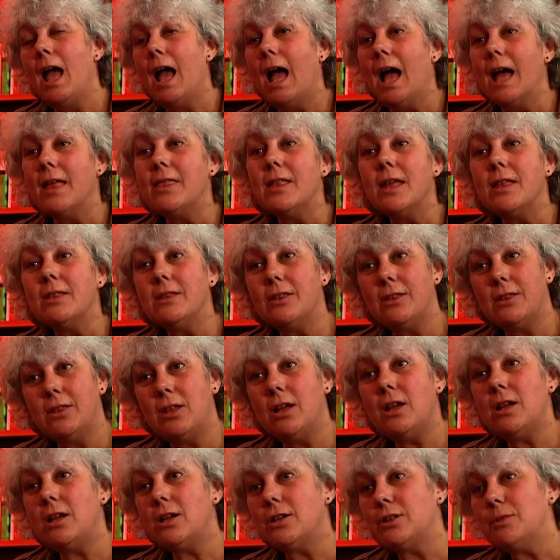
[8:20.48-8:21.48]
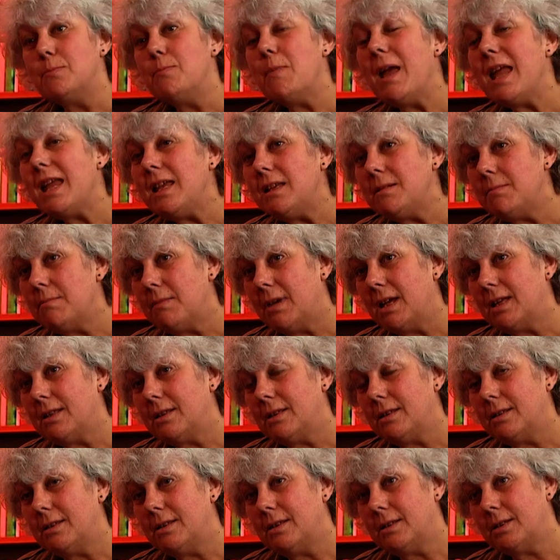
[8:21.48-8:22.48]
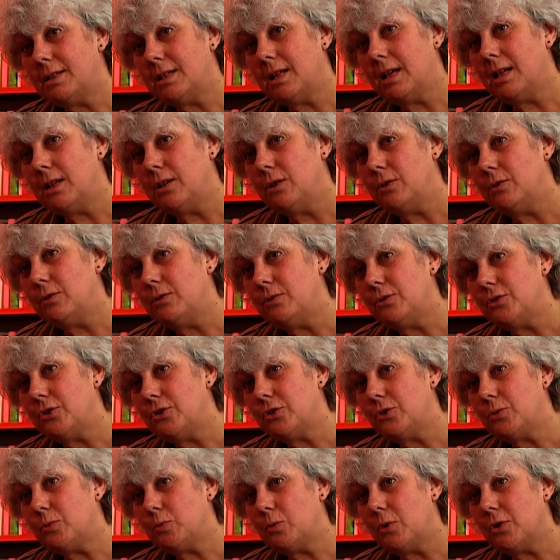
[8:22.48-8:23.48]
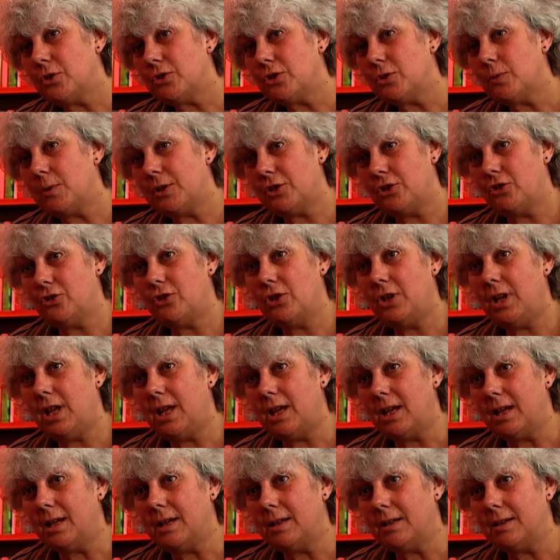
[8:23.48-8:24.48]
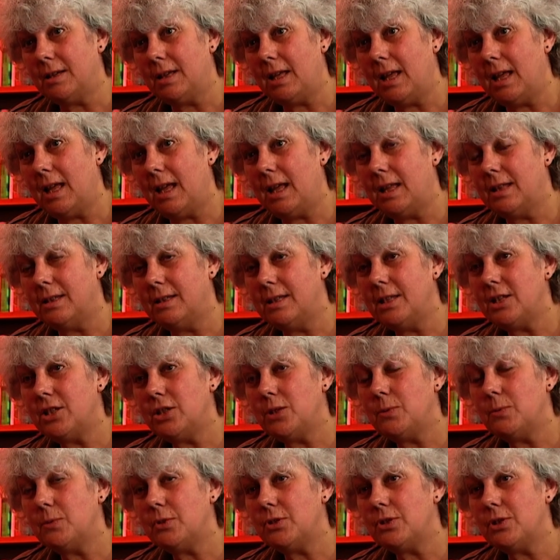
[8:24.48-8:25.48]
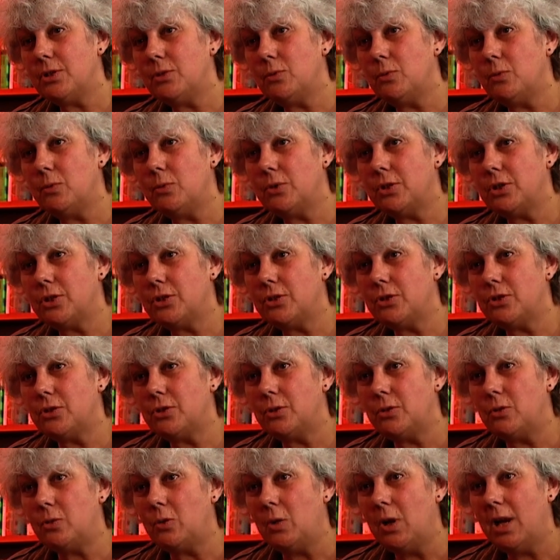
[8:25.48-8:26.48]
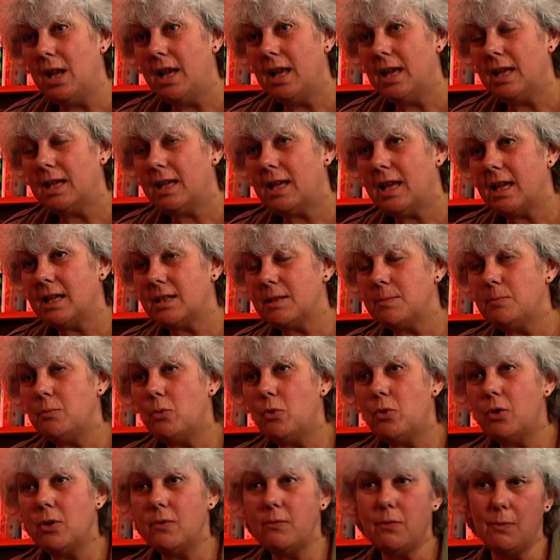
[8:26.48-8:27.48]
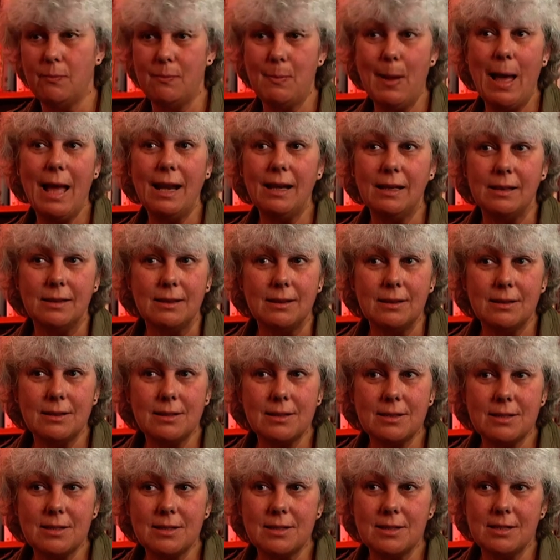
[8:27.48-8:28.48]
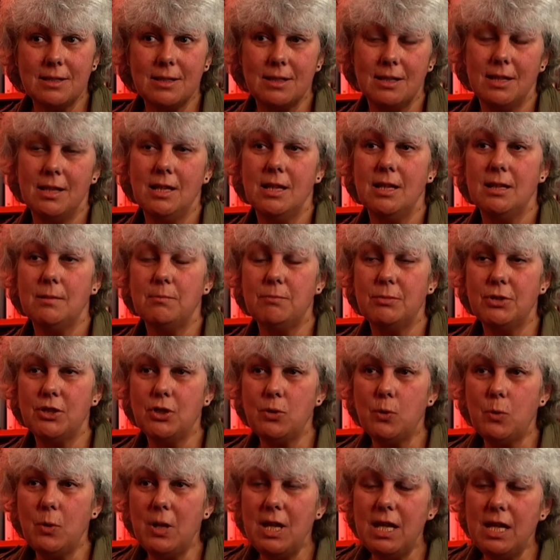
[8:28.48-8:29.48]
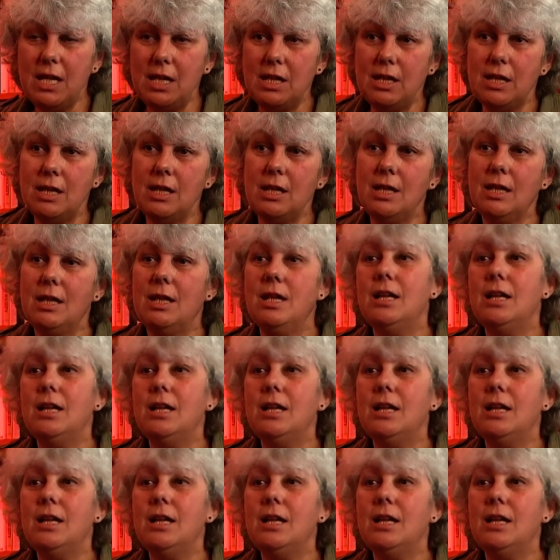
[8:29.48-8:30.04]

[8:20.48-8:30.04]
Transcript: And then the third main method that I used was questionnaire, and this was in order to get more of a balance between